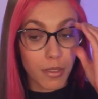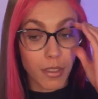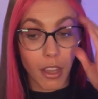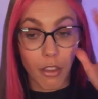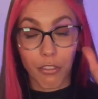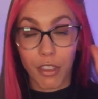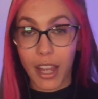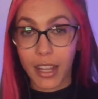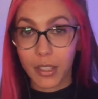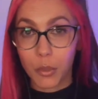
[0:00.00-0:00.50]

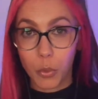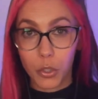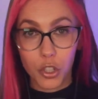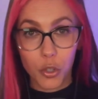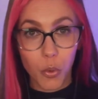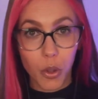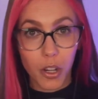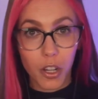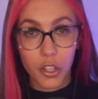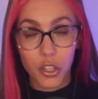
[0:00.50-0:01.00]
if that's what
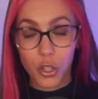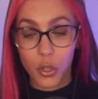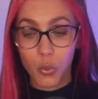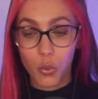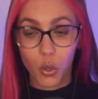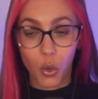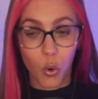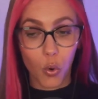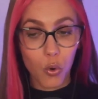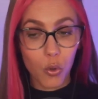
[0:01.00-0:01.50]
you want to do,
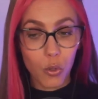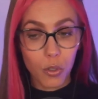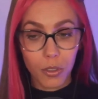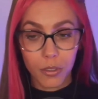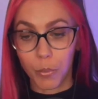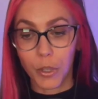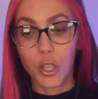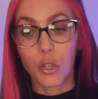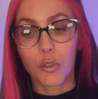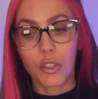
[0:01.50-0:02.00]
cool,
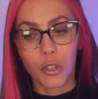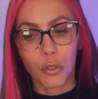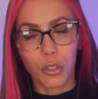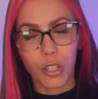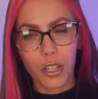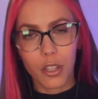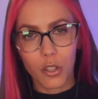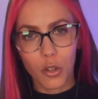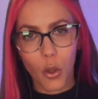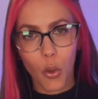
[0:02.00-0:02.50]
but you still
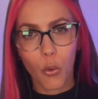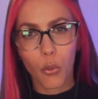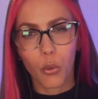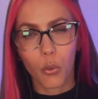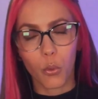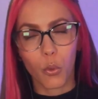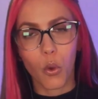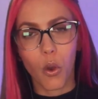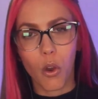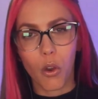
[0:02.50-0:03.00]
need to go
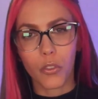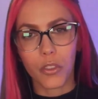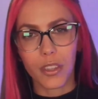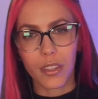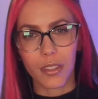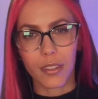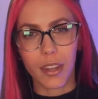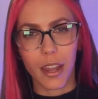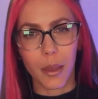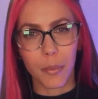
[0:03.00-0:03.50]
through all
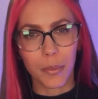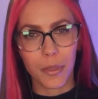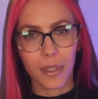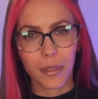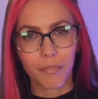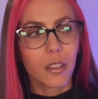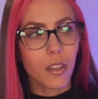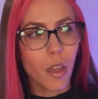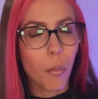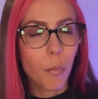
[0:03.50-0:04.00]
these steps.
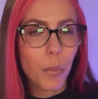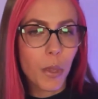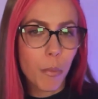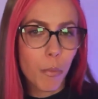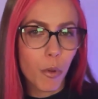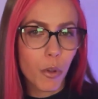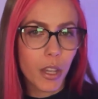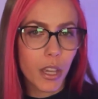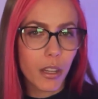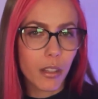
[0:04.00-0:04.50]
Some
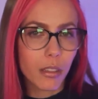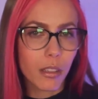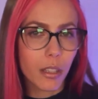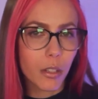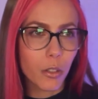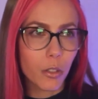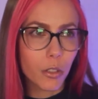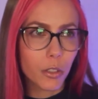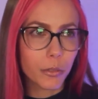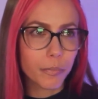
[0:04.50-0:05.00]
people get a
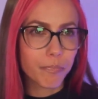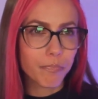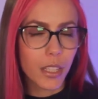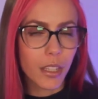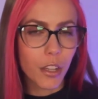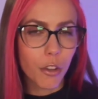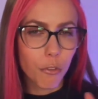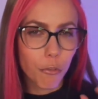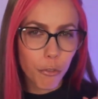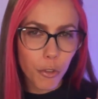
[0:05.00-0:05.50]
little
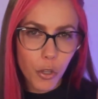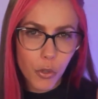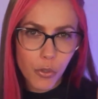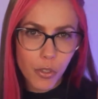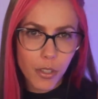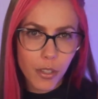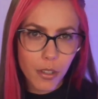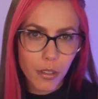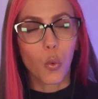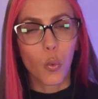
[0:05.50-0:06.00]

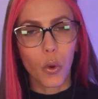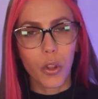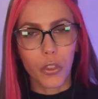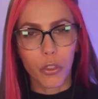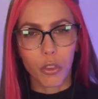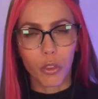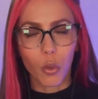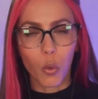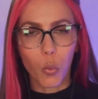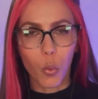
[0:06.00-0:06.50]
confused with
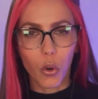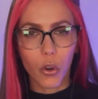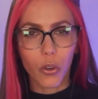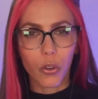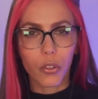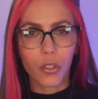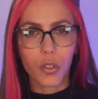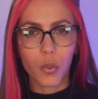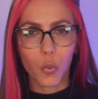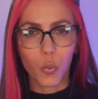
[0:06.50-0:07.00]
the
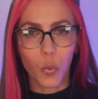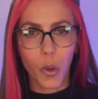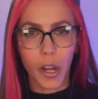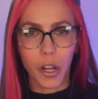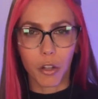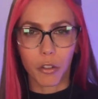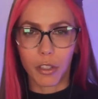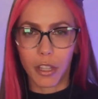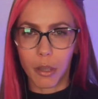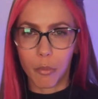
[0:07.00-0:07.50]
words
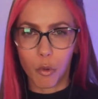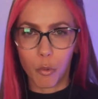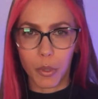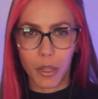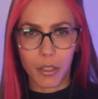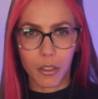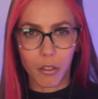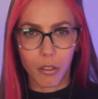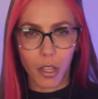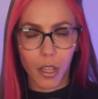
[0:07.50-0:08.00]
record label
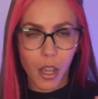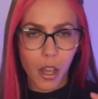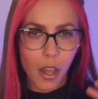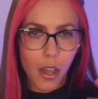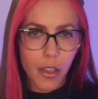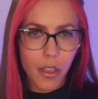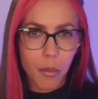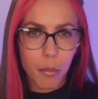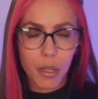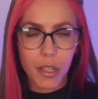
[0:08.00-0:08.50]
because they're like,
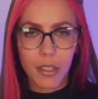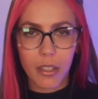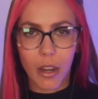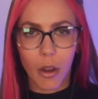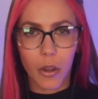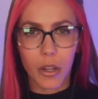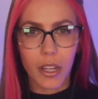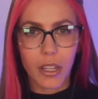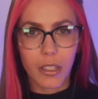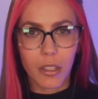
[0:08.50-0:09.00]
that means
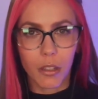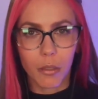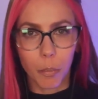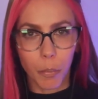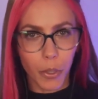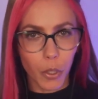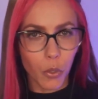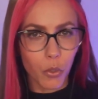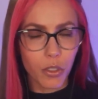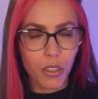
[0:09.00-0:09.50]
now I need to
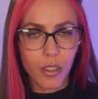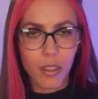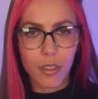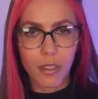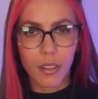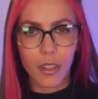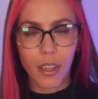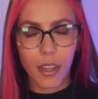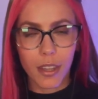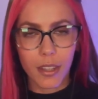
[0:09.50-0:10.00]
build
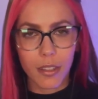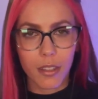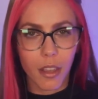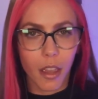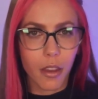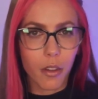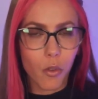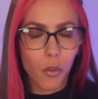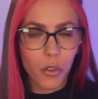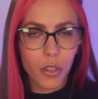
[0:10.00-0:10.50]
this thing and
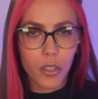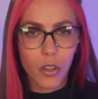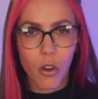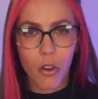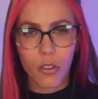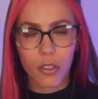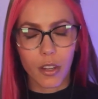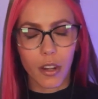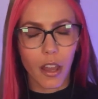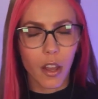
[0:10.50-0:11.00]
sign all these
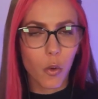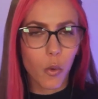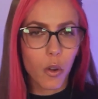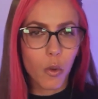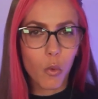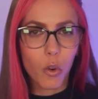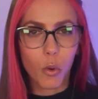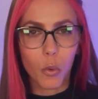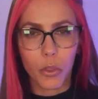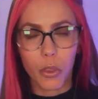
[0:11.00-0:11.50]
artists and I don't want
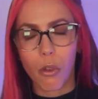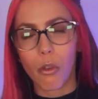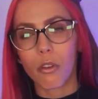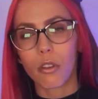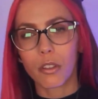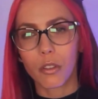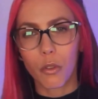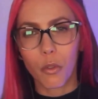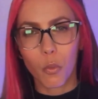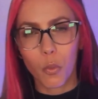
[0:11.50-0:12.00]
to work with
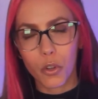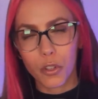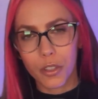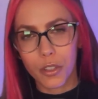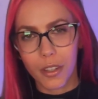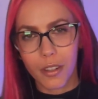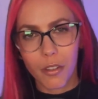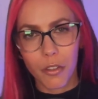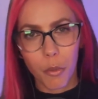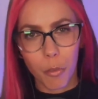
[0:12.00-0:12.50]
artists. They're the worst
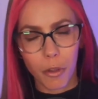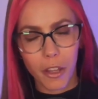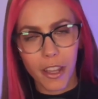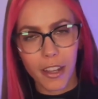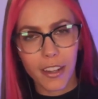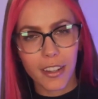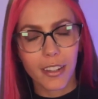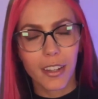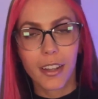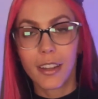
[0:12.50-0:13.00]
thing on the
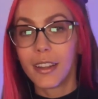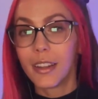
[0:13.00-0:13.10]
planet.